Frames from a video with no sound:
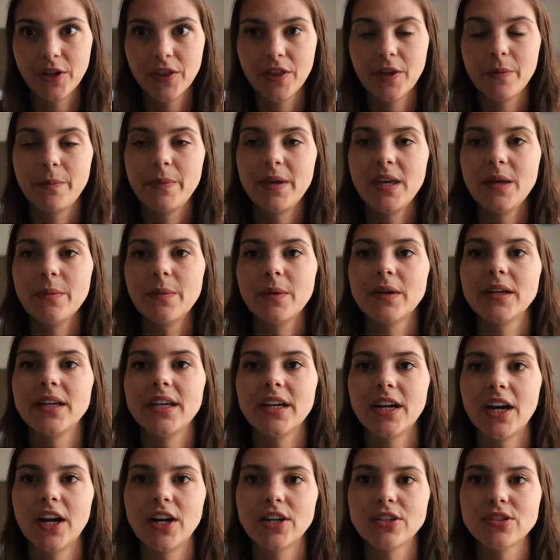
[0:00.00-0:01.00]
The people
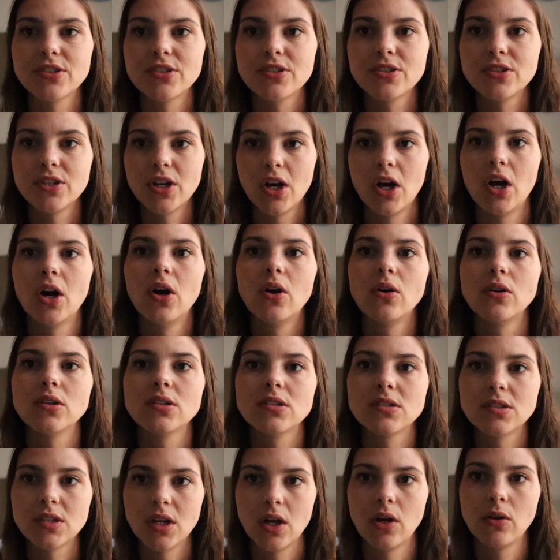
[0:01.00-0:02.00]
here are so,
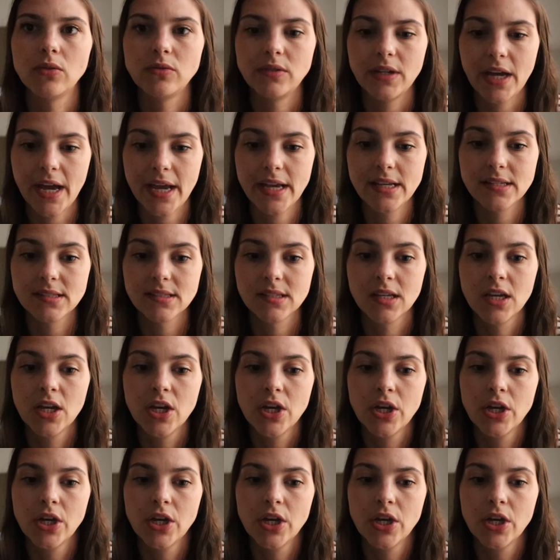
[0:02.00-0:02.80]
so nice.